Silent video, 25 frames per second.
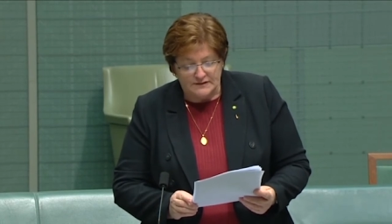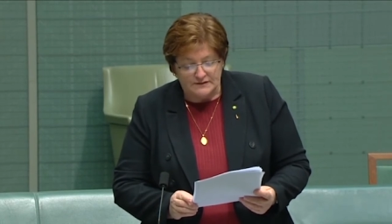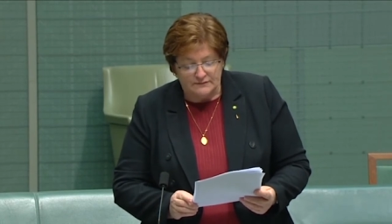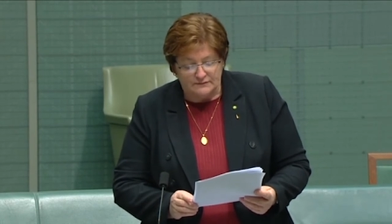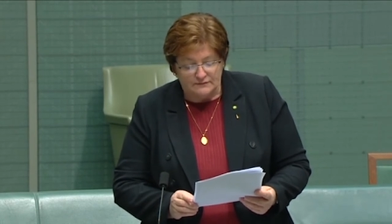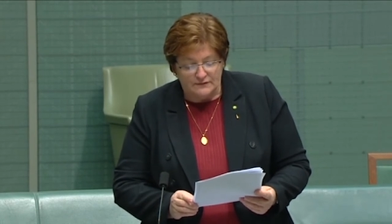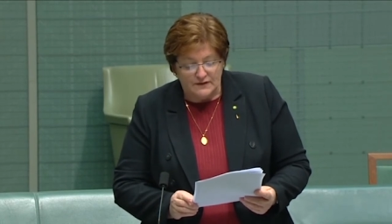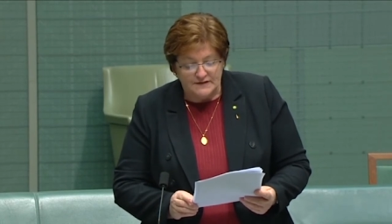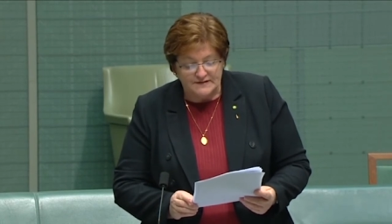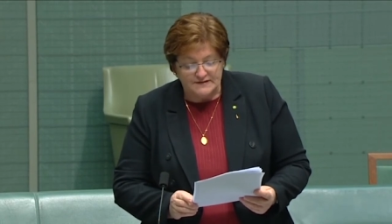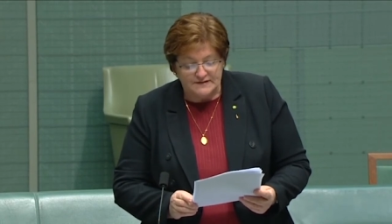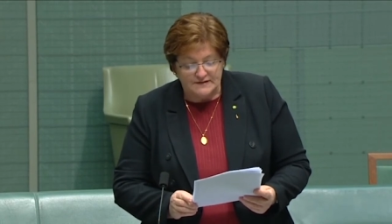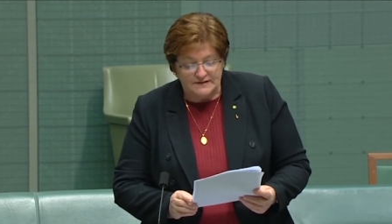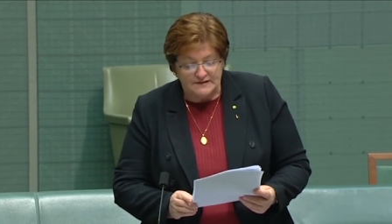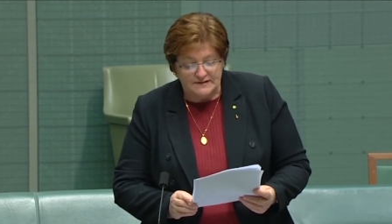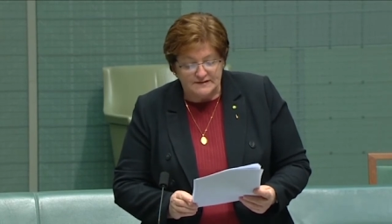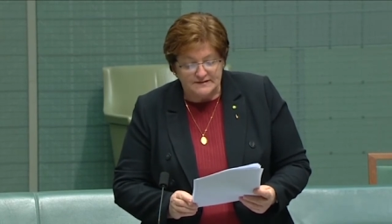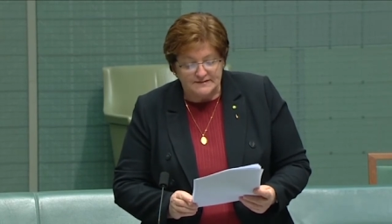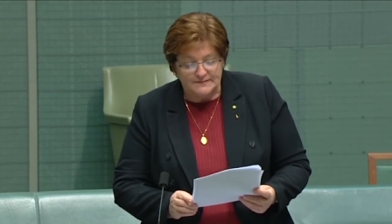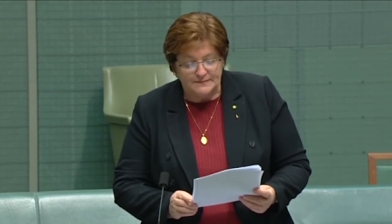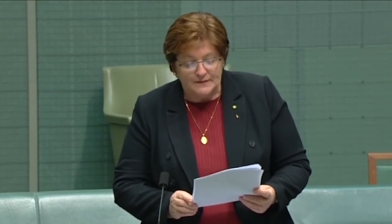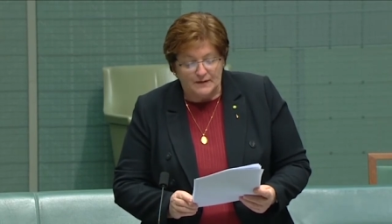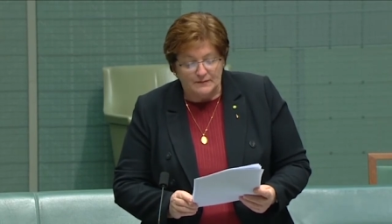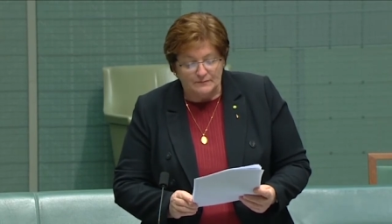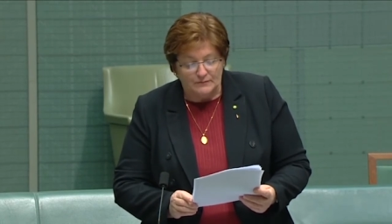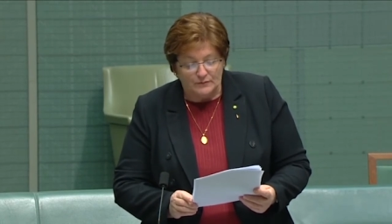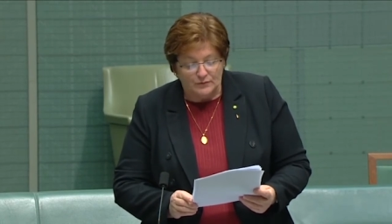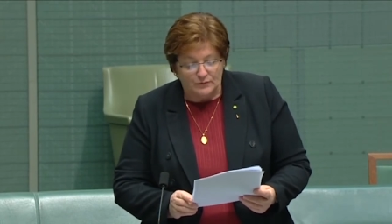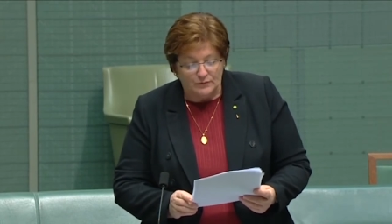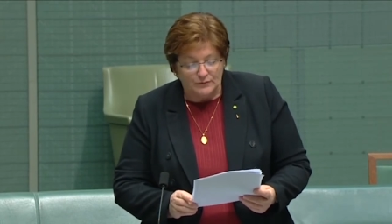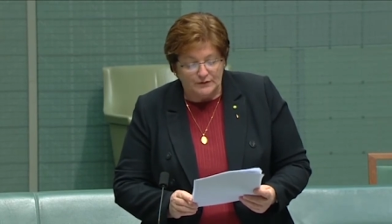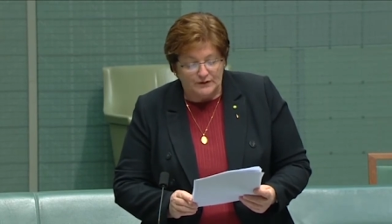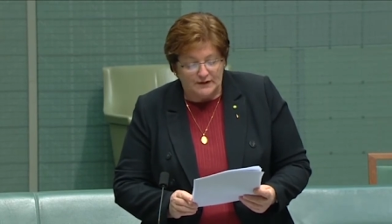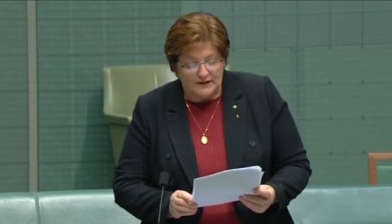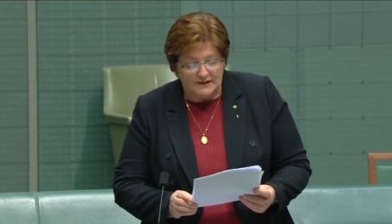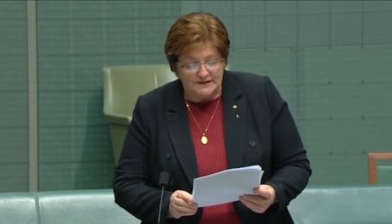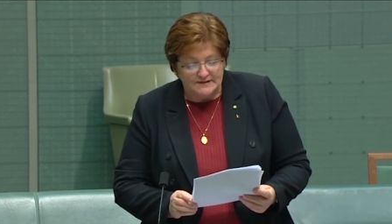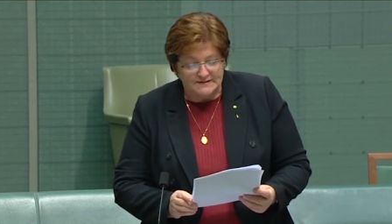residents, but
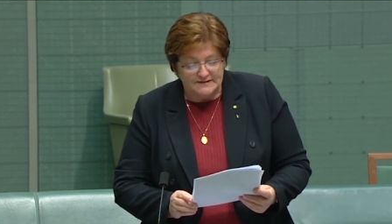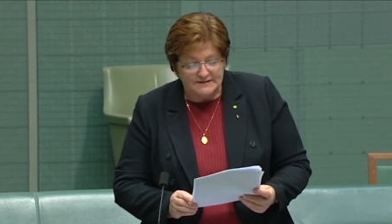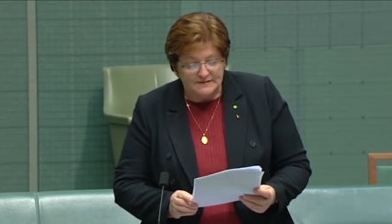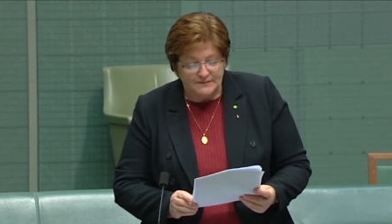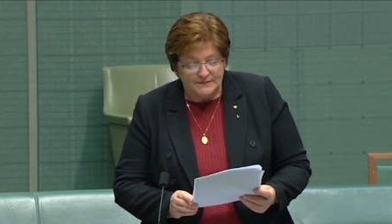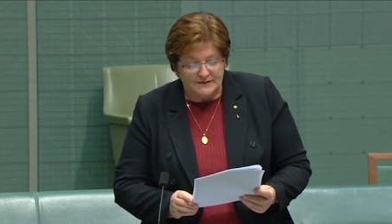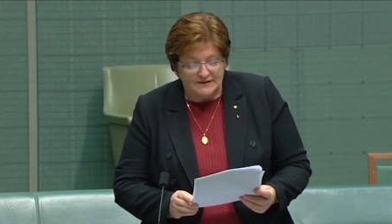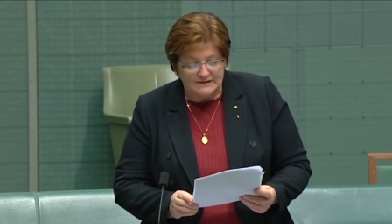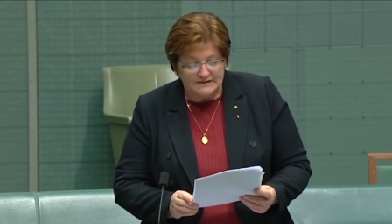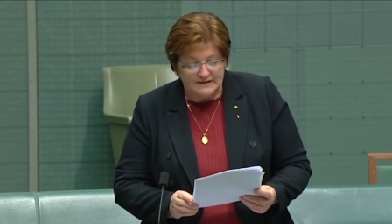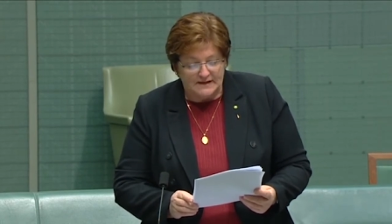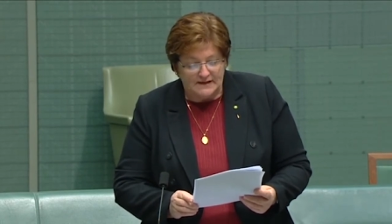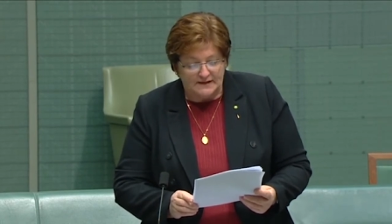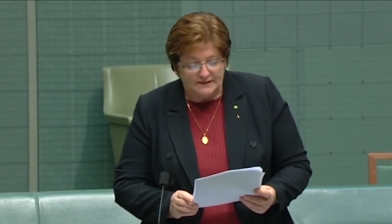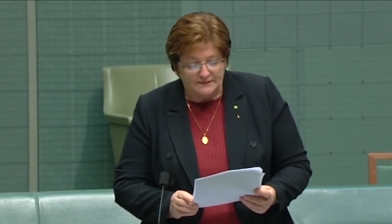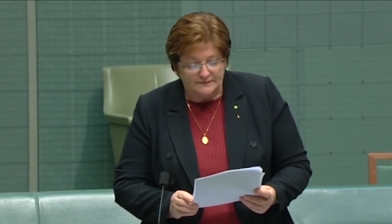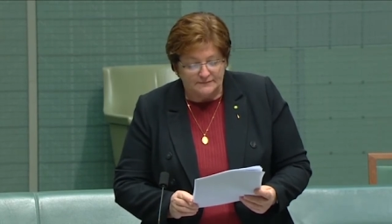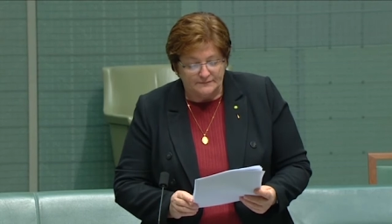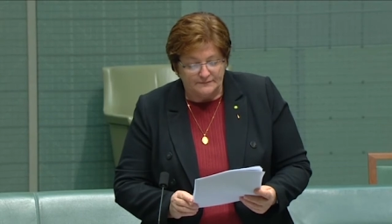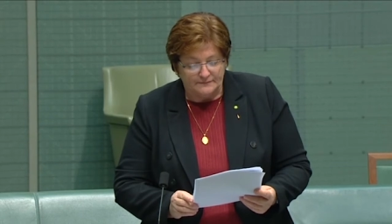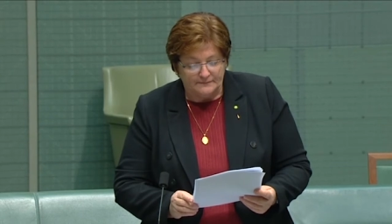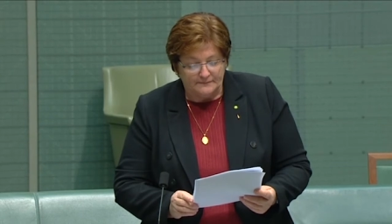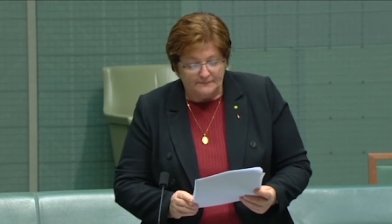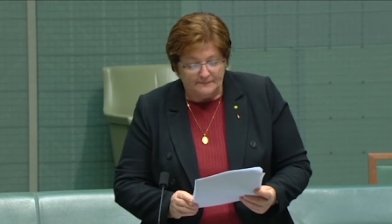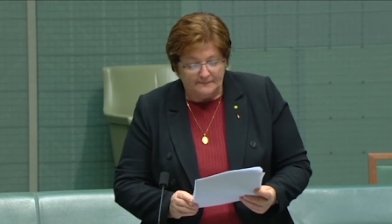more needs to be done.